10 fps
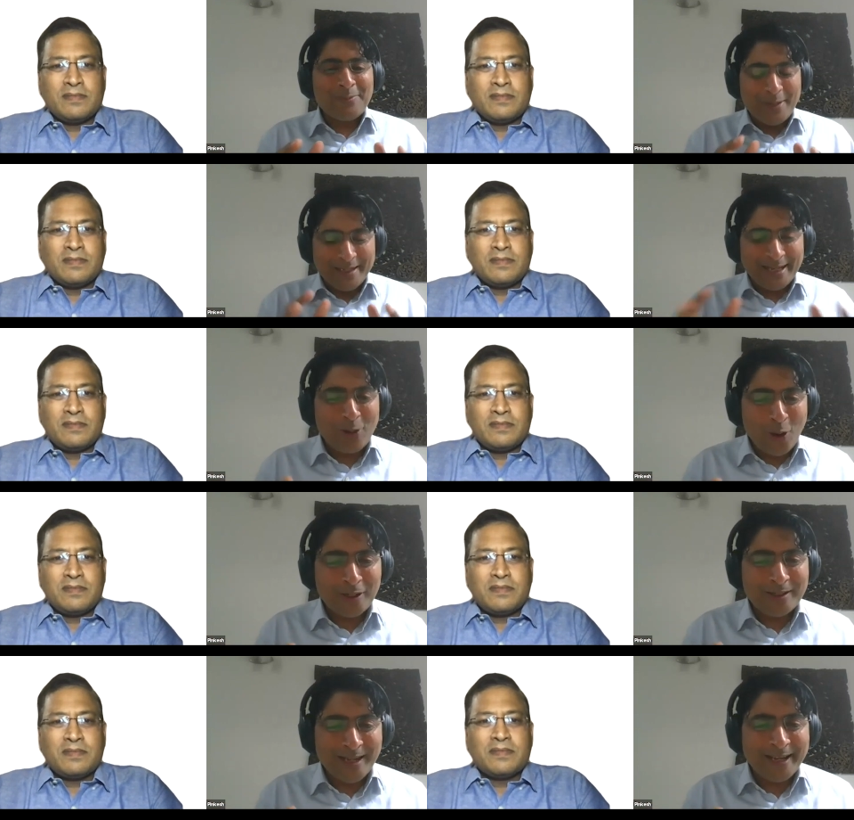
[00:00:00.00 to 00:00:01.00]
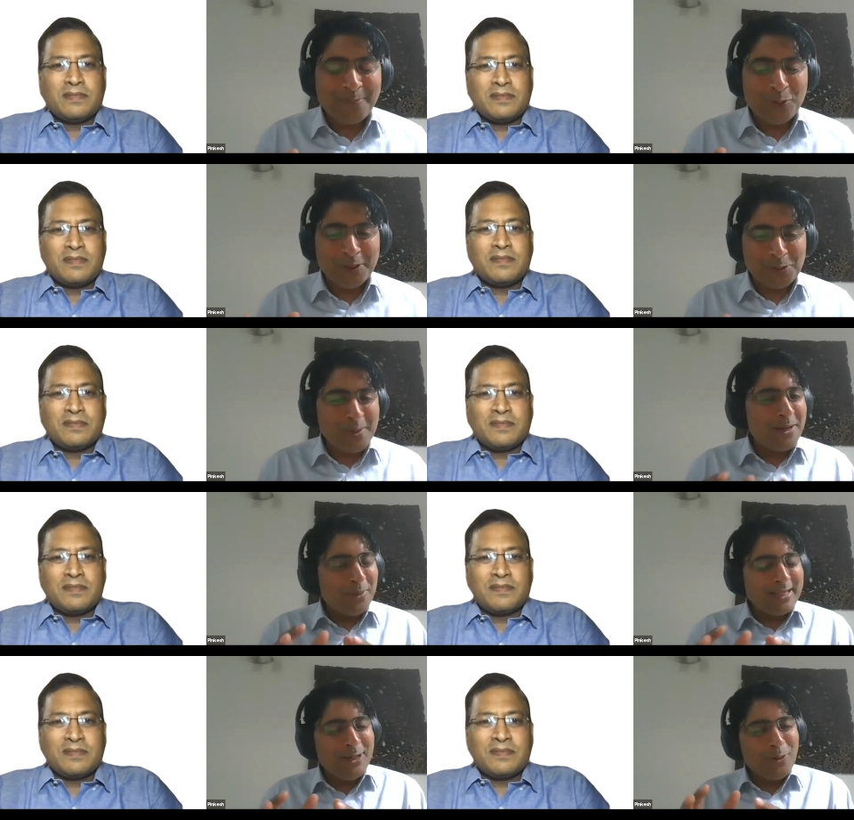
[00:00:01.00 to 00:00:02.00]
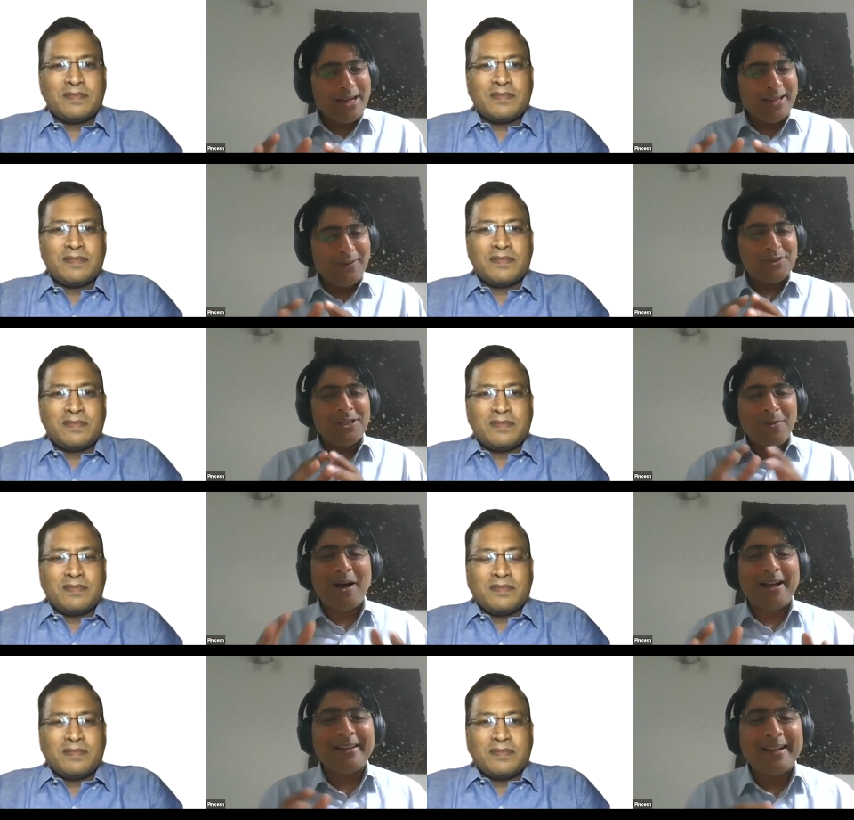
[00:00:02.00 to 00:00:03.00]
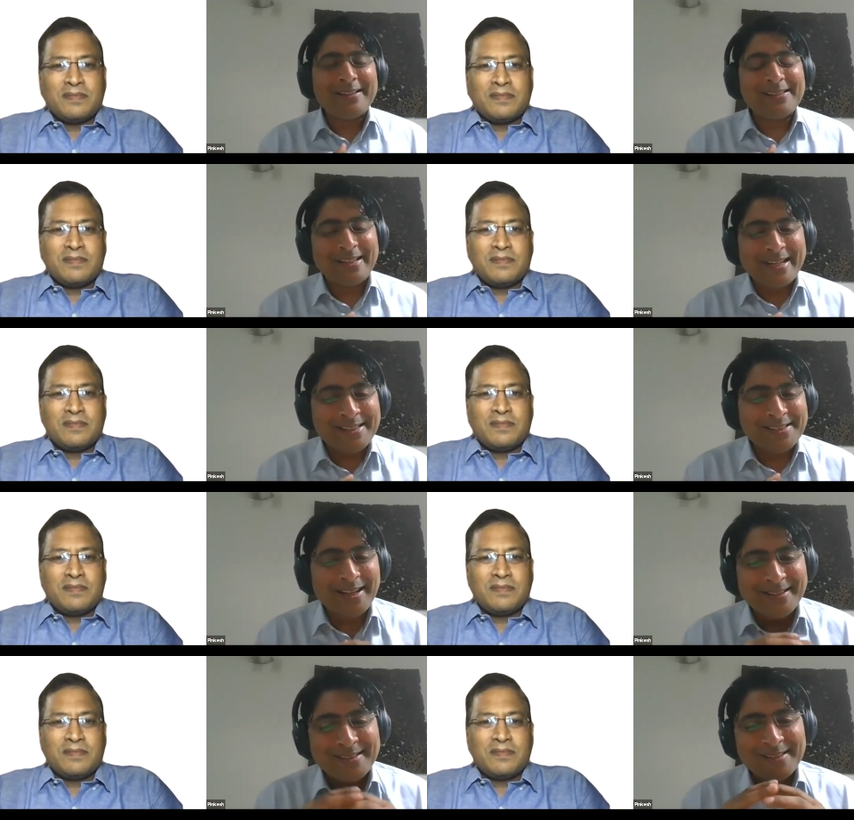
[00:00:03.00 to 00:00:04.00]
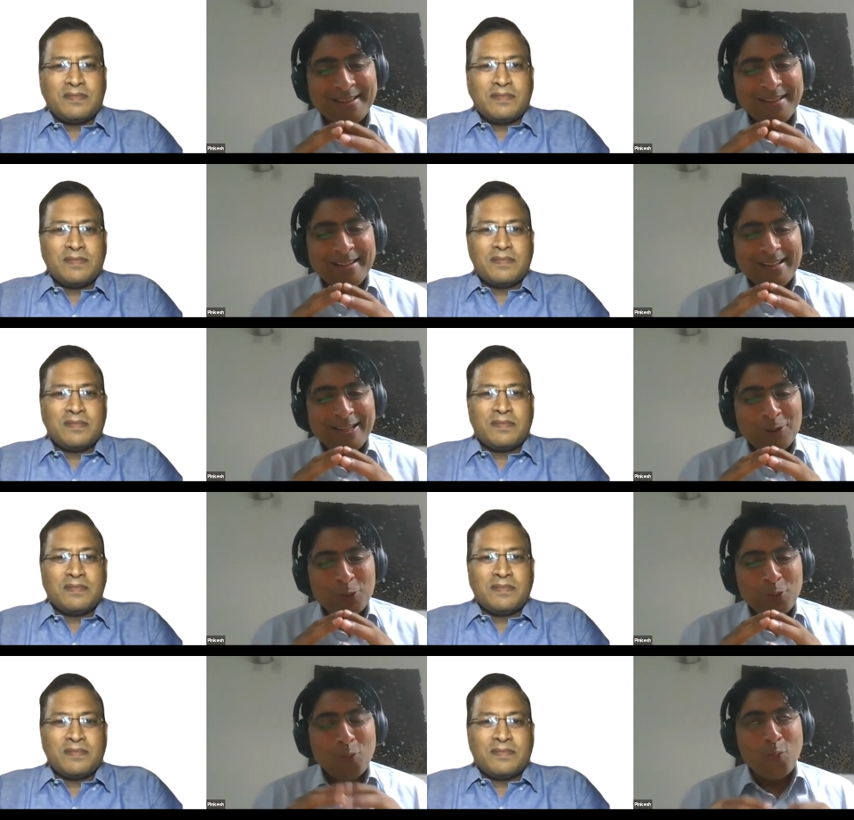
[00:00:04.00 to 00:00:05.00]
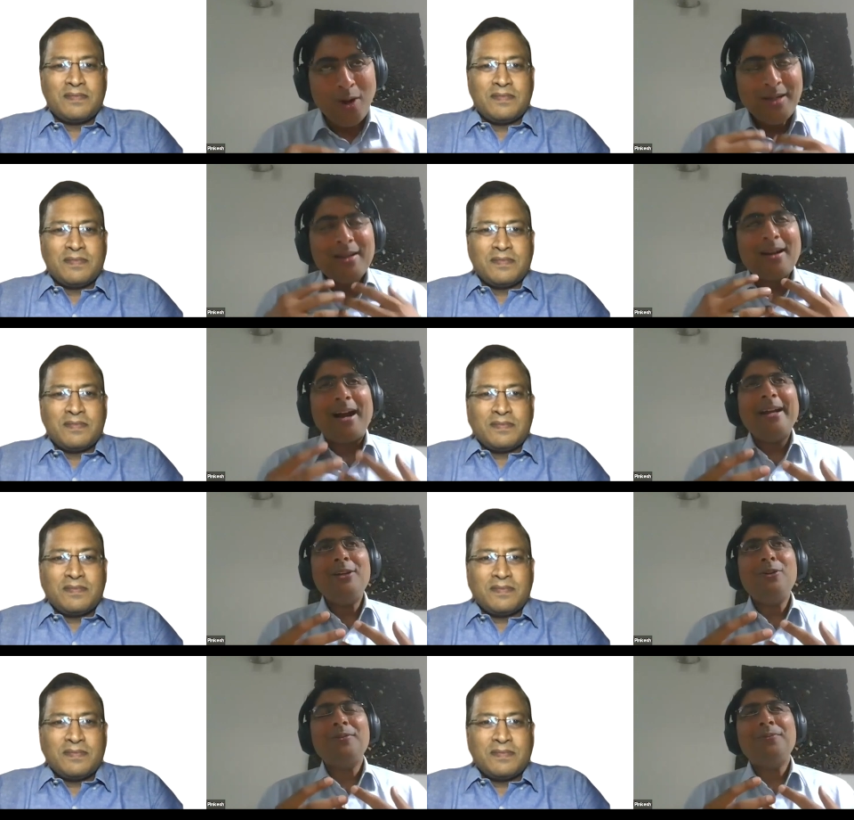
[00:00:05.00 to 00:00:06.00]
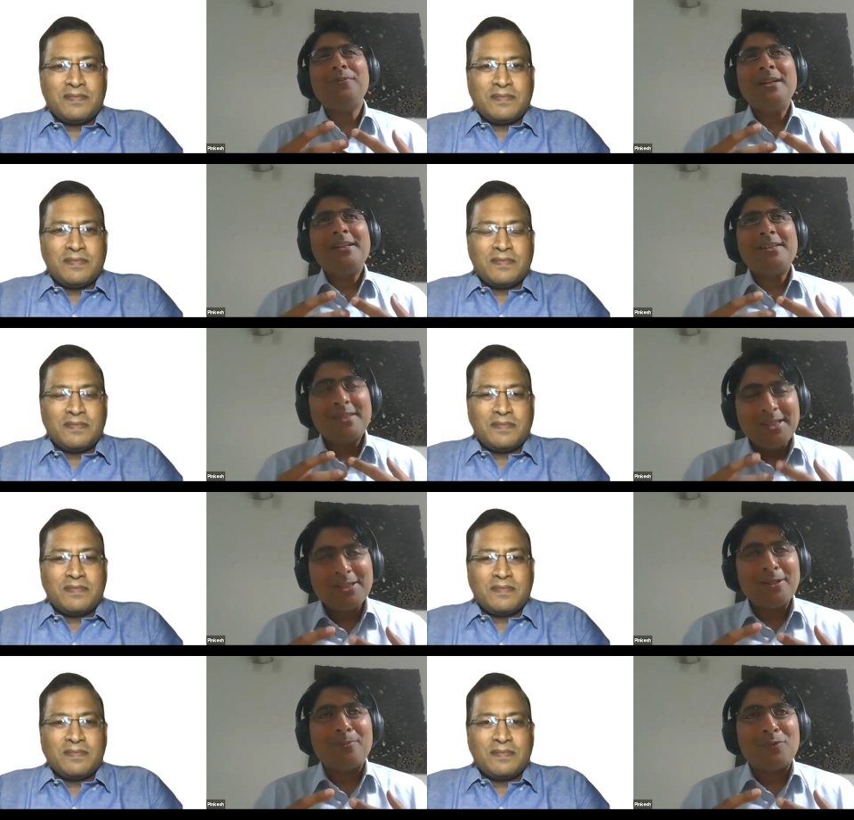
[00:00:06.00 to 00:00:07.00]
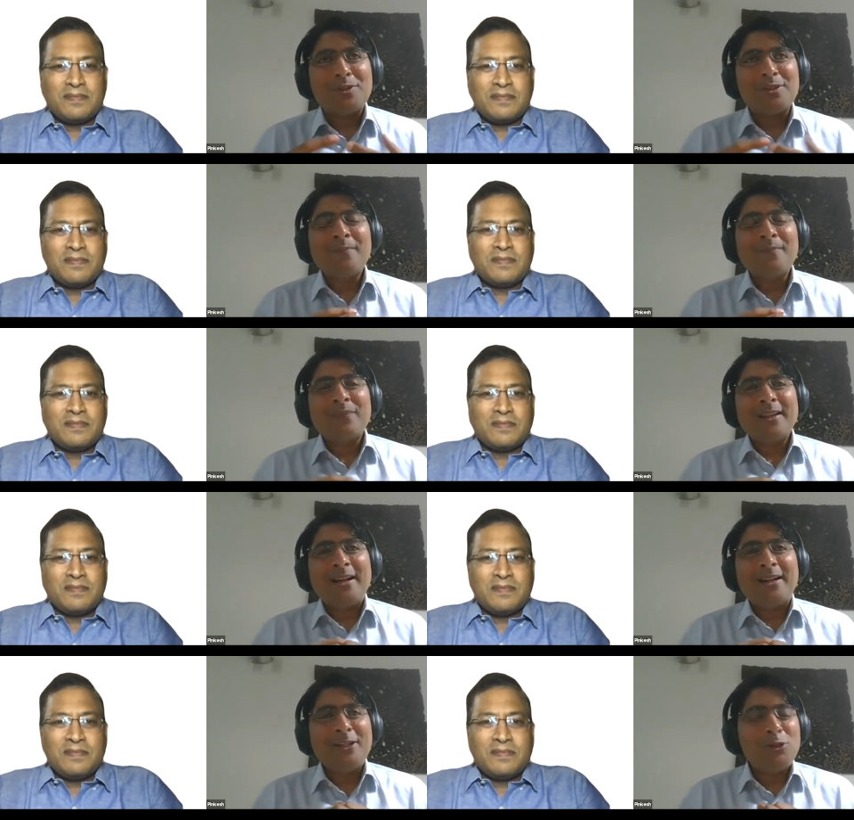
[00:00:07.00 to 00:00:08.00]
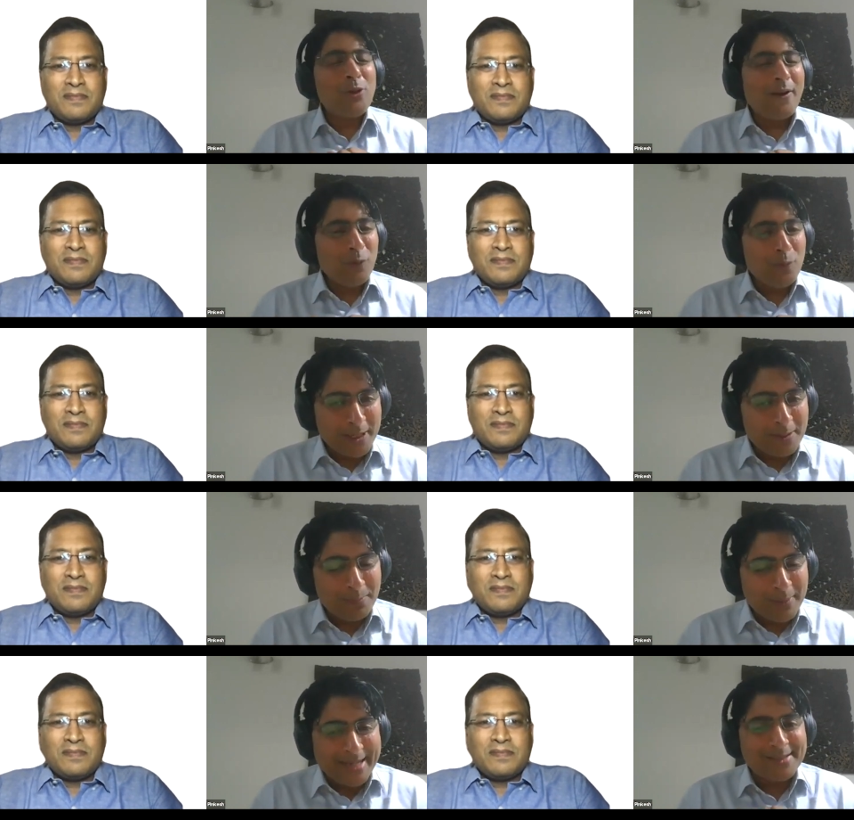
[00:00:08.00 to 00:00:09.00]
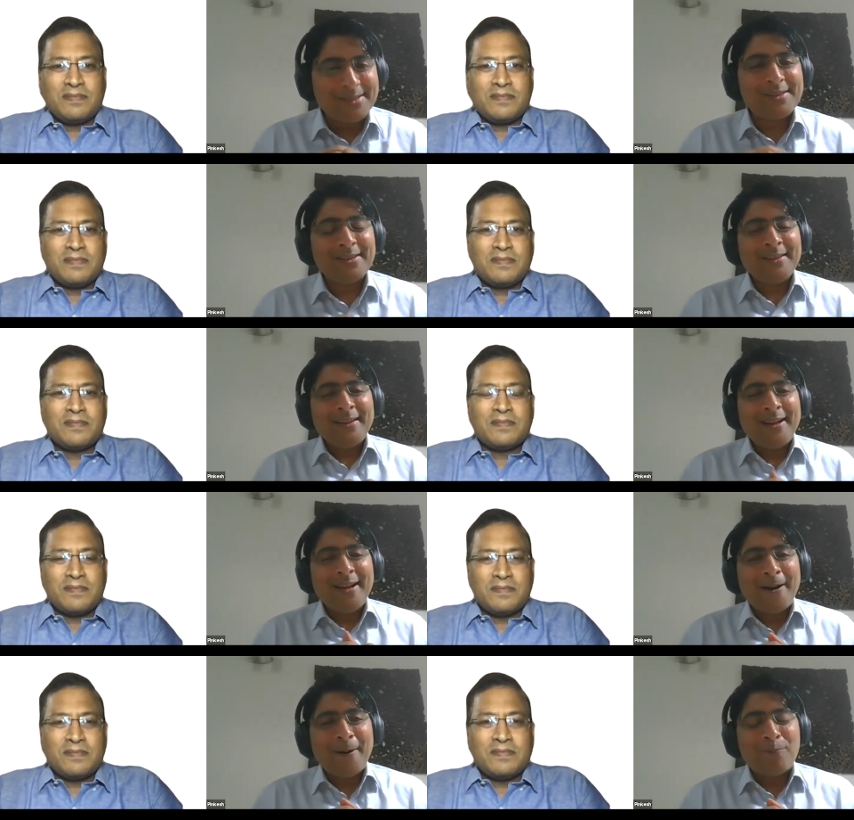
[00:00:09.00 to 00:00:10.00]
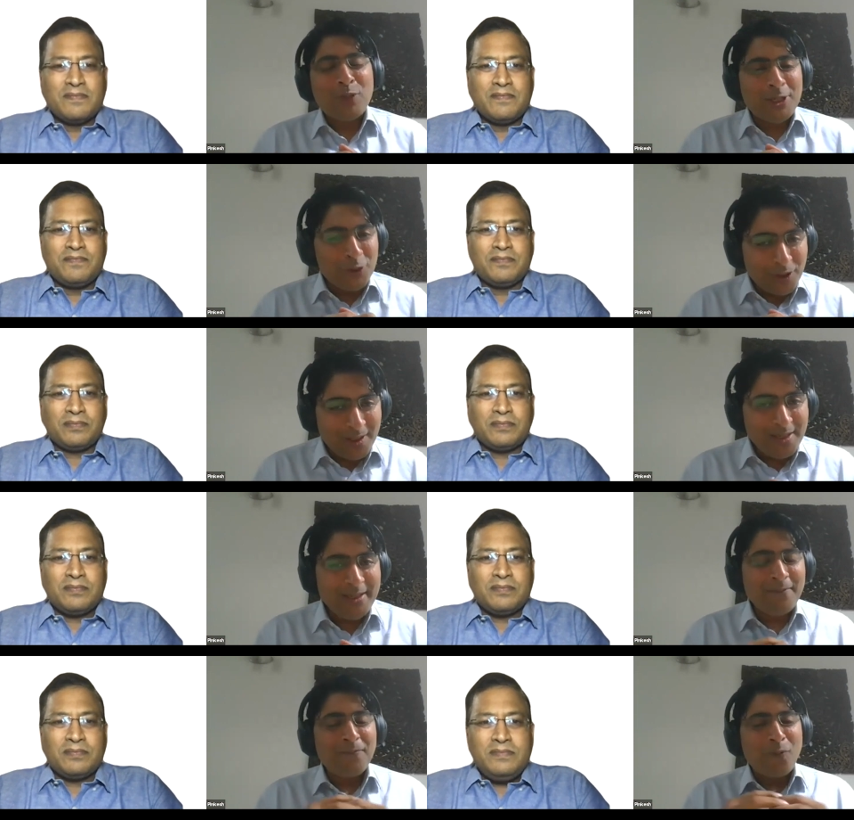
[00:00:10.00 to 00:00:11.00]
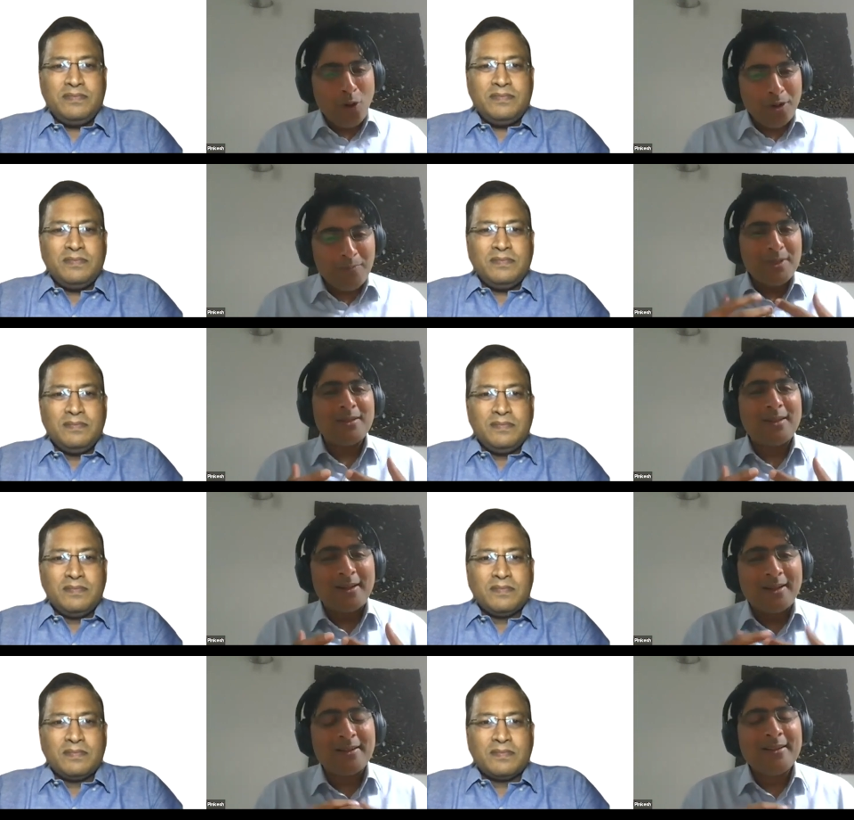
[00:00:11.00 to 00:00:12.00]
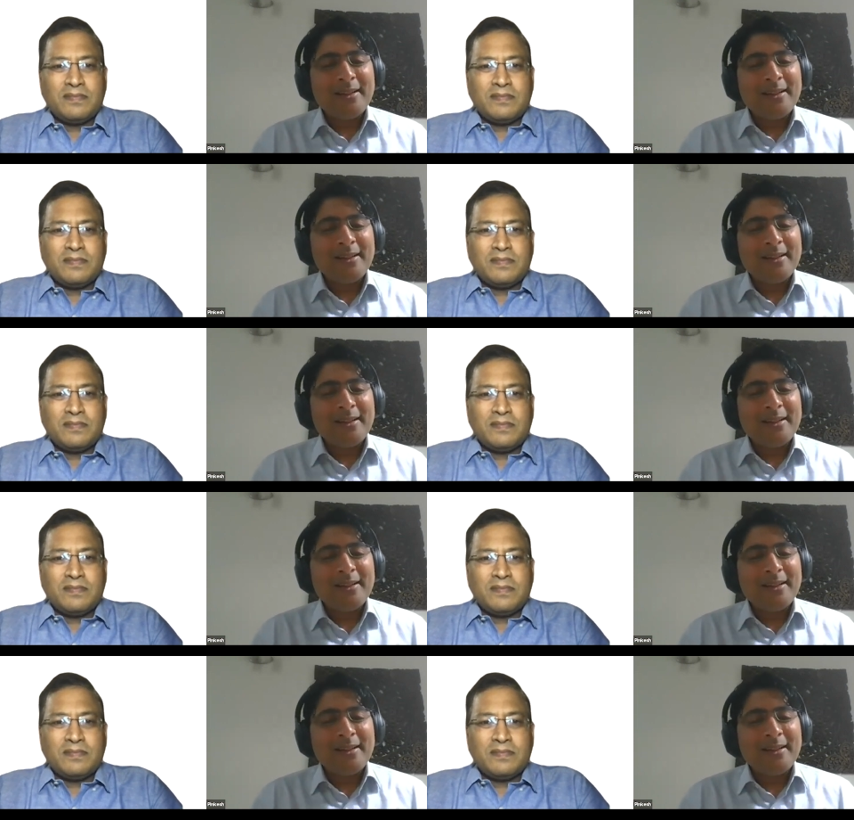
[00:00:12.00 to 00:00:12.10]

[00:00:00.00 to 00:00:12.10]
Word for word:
Speaker 1: it may take a longer time to explain, but can you kind of give some highlights and insights into what kind of systems uh, did you have to put in place um, internally for Myntra